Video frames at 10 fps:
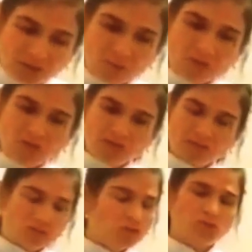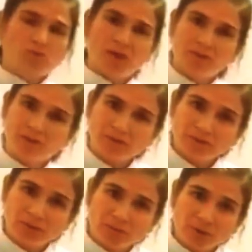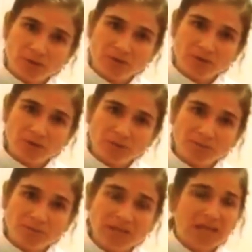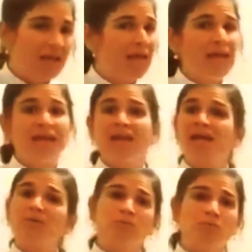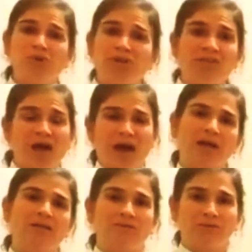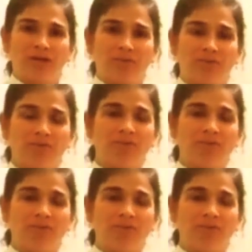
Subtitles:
We just surrender to the posture and breathe actively.